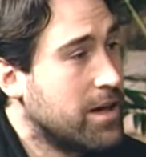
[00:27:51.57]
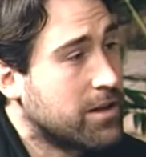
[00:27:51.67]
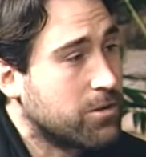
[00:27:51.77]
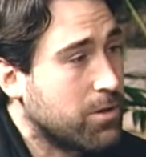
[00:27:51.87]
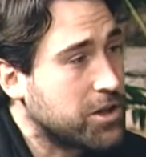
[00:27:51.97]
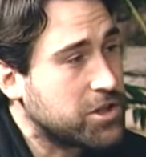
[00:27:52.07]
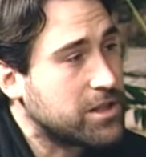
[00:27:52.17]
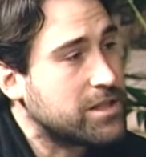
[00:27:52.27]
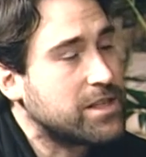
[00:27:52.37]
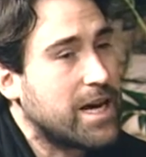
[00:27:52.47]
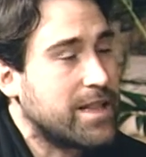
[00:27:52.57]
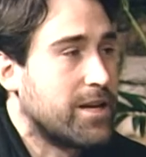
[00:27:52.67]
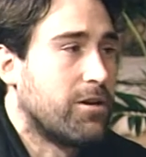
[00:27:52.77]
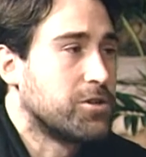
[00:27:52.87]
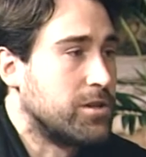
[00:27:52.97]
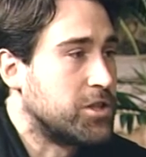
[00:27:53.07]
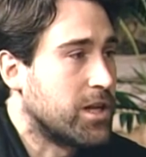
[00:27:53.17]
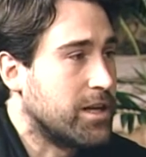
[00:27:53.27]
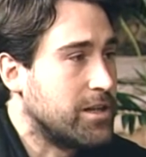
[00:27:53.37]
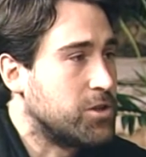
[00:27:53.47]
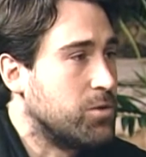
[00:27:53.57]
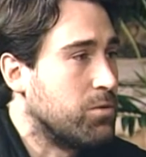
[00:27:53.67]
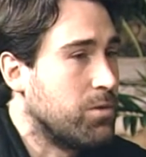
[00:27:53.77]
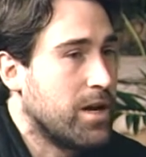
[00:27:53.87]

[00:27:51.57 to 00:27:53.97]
the Russians and then also the Chinese, who